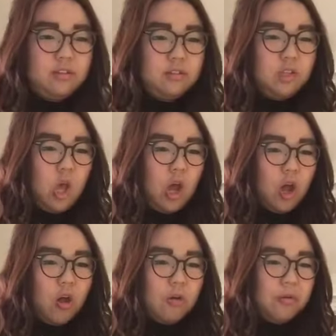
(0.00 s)

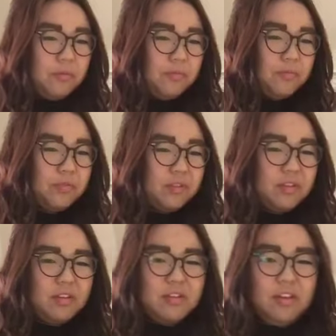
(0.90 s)
So,
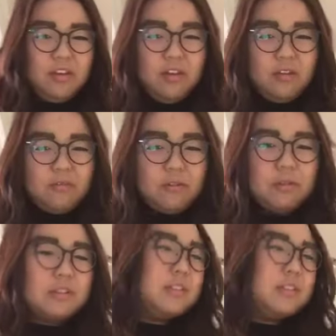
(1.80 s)
for real